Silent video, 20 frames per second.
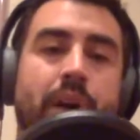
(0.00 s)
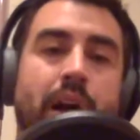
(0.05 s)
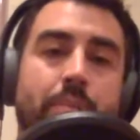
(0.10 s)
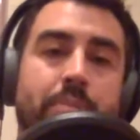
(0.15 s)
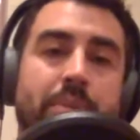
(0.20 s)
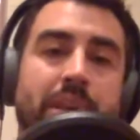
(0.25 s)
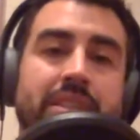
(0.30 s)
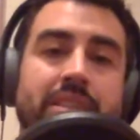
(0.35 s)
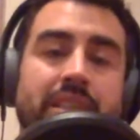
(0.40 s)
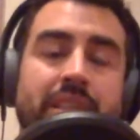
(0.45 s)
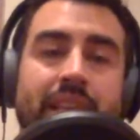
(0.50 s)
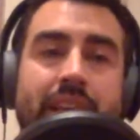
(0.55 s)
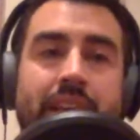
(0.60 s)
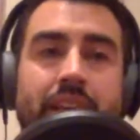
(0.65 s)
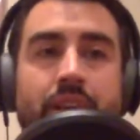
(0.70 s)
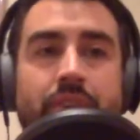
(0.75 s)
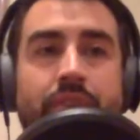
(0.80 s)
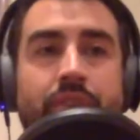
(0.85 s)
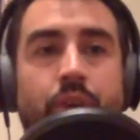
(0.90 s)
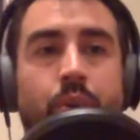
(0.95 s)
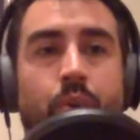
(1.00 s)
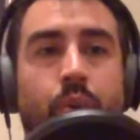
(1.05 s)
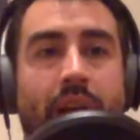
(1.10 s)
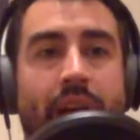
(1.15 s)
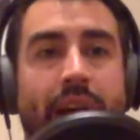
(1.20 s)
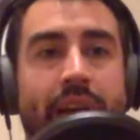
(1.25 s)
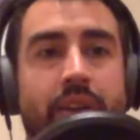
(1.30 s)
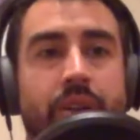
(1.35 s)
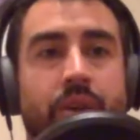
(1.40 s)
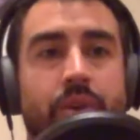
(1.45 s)
piece of the interview, what
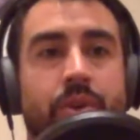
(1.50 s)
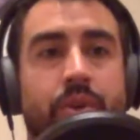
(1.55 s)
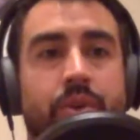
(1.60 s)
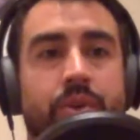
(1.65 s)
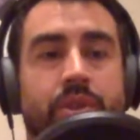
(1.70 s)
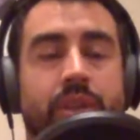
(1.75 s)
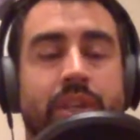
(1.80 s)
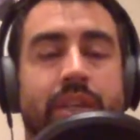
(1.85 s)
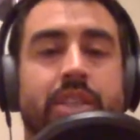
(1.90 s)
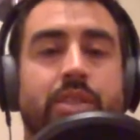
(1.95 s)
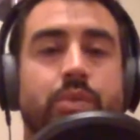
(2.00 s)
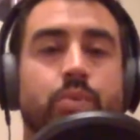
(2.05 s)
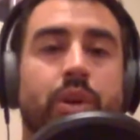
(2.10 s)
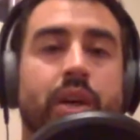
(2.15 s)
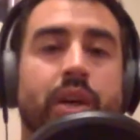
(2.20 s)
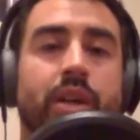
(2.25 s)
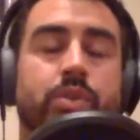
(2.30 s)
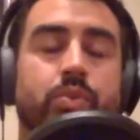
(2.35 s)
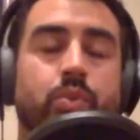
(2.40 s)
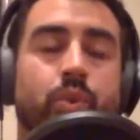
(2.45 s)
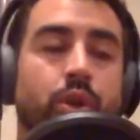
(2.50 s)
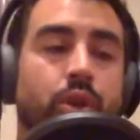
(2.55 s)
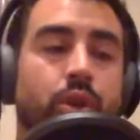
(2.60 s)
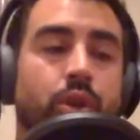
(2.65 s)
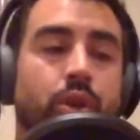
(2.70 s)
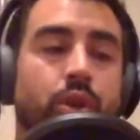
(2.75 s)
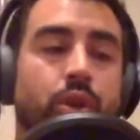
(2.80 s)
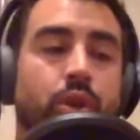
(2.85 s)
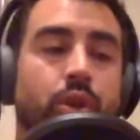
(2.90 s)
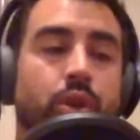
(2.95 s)
I do usually is we'll
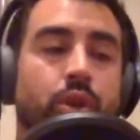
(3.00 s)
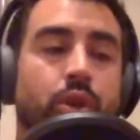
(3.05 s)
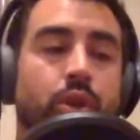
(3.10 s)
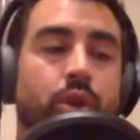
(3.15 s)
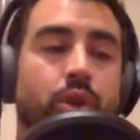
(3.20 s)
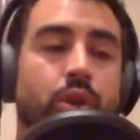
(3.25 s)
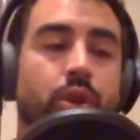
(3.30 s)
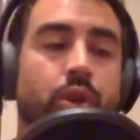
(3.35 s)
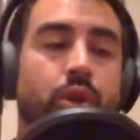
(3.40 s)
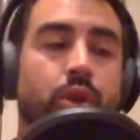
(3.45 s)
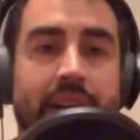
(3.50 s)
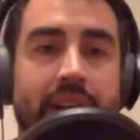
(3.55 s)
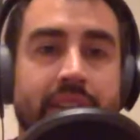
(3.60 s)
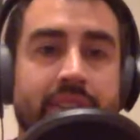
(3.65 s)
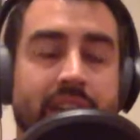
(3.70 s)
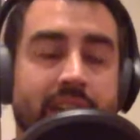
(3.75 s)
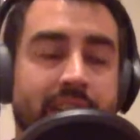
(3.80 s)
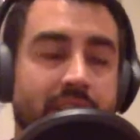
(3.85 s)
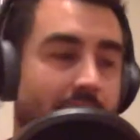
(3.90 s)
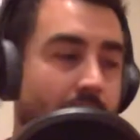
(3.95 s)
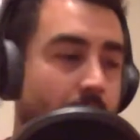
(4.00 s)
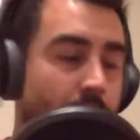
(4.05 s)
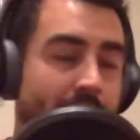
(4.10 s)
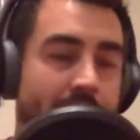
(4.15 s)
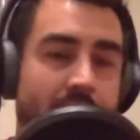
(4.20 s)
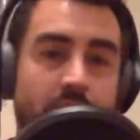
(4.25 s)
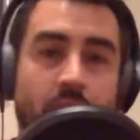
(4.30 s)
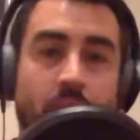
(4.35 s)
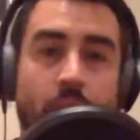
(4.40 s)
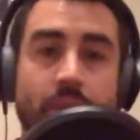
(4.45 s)
look at all the candidates. I write
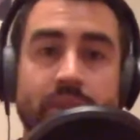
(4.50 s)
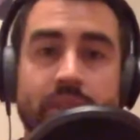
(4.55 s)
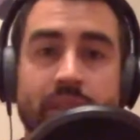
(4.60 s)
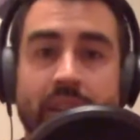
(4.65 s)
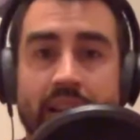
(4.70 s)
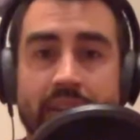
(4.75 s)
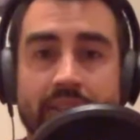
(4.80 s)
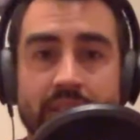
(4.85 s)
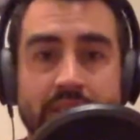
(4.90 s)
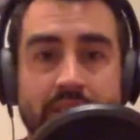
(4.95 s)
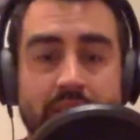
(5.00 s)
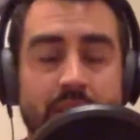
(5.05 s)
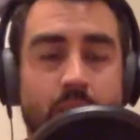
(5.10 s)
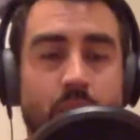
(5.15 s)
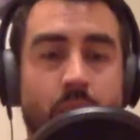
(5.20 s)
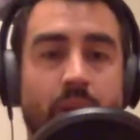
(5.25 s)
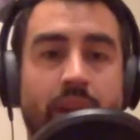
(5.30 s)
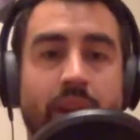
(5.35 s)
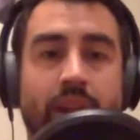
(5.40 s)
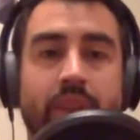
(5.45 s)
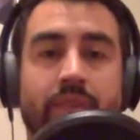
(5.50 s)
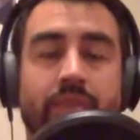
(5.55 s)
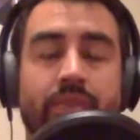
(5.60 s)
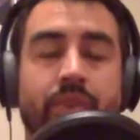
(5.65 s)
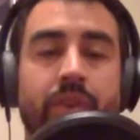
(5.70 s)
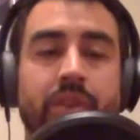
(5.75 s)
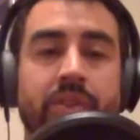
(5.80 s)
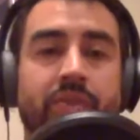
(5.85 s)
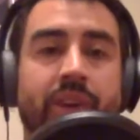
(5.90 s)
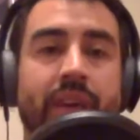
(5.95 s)
notes on every single one on the
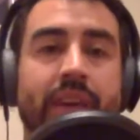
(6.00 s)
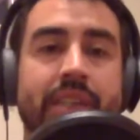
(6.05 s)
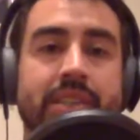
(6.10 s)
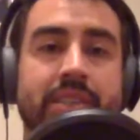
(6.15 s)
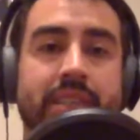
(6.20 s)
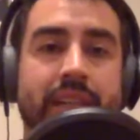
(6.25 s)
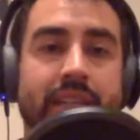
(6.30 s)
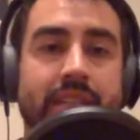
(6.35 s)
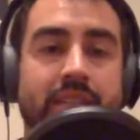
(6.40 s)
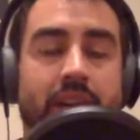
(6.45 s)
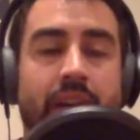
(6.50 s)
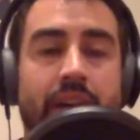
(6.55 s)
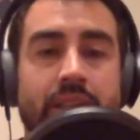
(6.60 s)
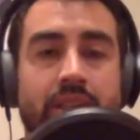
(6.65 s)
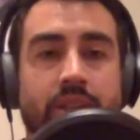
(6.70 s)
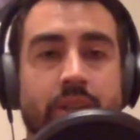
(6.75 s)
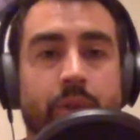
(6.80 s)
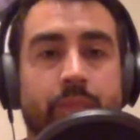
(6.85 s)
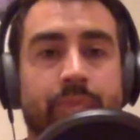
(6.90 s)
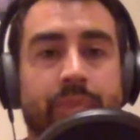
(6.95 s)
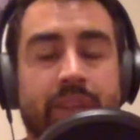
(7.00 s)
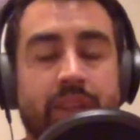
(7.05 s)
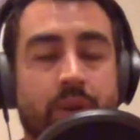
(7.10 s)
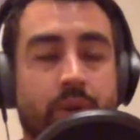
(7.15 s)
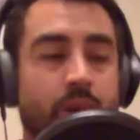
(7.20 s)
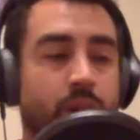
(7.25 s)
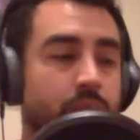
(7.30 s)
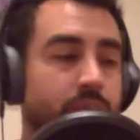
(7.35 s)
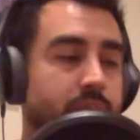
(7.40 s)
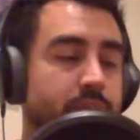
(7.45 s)
first phase that I talk to. So
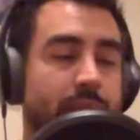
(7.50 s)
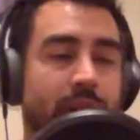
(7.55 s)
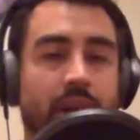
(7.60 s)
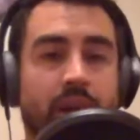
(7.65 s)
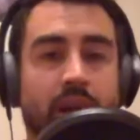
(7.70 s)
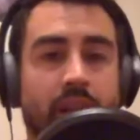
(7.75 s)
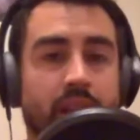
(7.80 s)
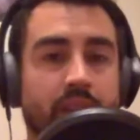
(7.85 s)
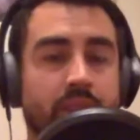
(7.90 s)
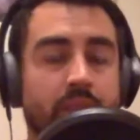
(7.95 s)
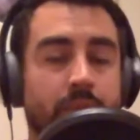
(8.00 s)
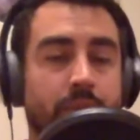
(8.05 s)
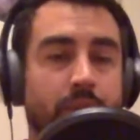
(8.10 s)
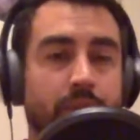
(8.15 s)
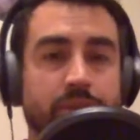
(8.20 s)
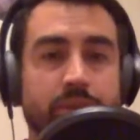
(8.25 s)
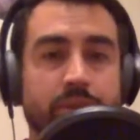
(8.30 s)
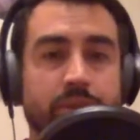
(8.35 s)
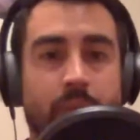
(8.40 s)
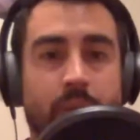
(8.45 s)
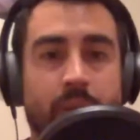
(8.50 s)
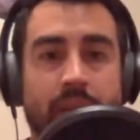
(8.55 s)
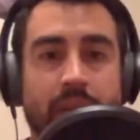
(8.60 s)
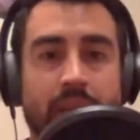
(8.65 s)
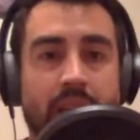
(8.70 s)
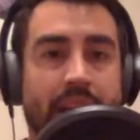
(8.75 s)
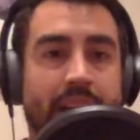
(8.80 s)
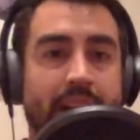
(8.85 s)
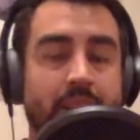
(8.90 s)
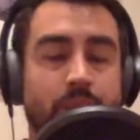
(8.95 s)
notes about all of them, notes about what I
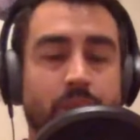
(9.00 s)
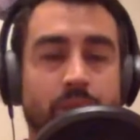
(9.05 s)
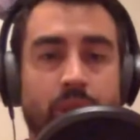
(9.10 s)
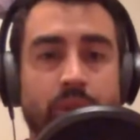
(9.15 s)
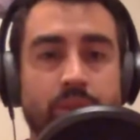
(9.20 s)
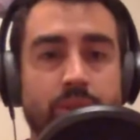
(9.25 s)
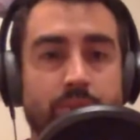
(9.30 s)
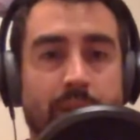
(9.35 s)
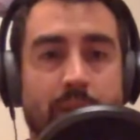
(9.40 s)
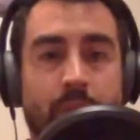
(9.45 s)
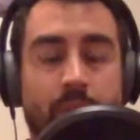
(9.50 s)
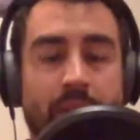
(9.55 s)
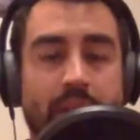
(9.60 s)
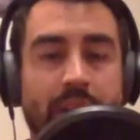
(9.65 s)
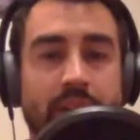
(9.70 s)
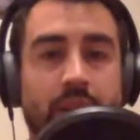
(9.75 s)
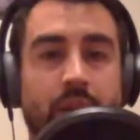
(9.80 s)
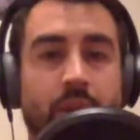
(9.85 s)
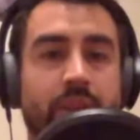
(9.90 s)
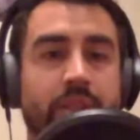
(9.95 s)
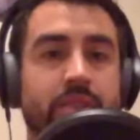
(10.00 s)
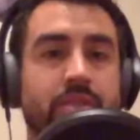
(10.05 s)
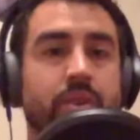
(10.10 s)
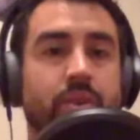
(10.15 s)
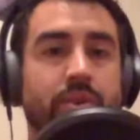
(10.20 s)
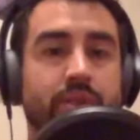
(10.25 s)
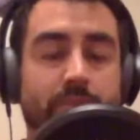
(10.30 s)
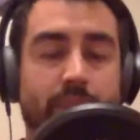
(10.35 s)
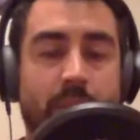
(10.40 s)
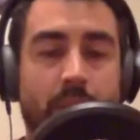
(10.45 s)
liked, notes about what I noticed,
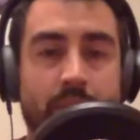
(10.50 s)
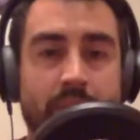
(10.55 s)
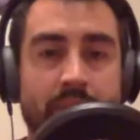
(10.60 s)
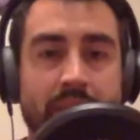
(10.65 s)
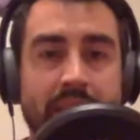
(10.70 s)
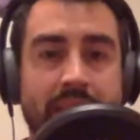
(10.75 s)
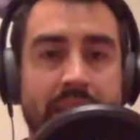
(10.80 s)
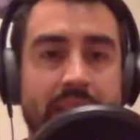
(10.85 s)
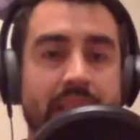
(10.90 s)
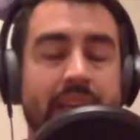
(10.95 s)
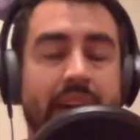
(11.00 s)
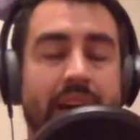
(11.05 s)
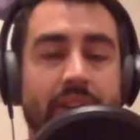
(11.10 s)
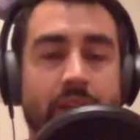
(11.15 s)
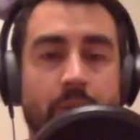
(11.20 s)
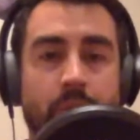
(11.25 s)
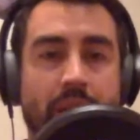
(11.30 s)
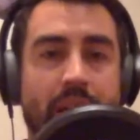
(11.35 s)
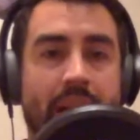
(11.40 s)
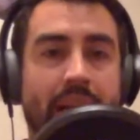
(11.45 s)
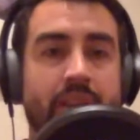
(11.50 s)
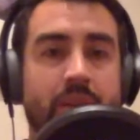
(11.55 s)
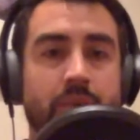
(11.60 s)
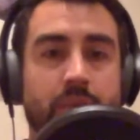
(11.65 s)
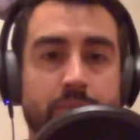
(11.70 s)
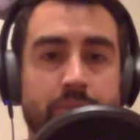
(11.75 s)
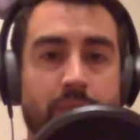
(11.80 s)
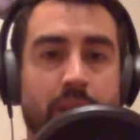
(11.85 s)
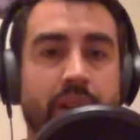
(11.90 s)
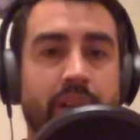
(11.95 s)
notes about what they did, how they reacted,
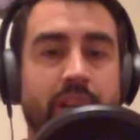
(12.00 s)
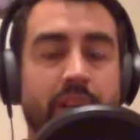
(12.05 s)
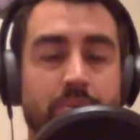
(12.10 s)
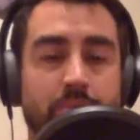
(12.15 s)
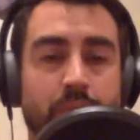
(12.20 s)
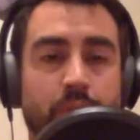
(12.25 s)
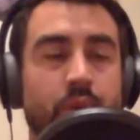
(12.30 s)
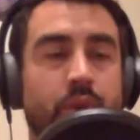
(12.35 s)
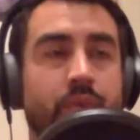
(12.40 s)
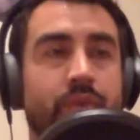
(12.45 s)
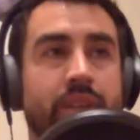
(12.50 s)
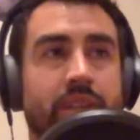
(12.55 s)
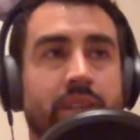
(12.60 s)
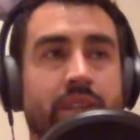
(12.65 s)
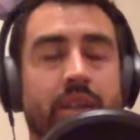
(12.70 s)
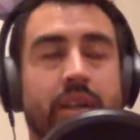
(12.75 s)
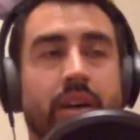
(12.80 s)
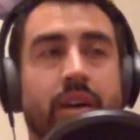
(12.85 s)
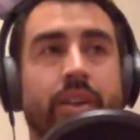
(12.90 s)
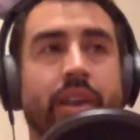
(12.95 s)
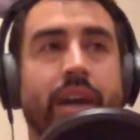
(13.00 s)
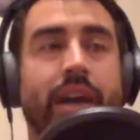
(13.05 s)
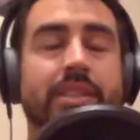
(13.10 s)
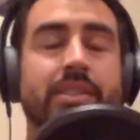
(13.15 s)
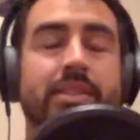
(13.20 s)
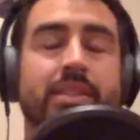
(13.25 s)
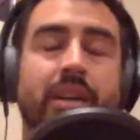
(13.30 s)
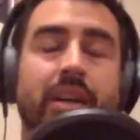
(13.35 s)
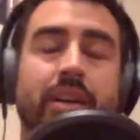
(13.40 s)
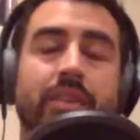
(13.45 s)
responded, moved, and did all that
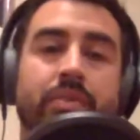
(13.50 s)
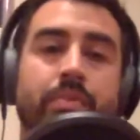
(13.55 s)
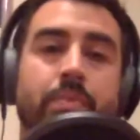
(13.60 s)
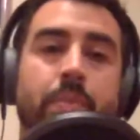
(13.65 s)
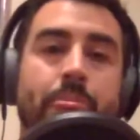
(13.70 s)
stuff.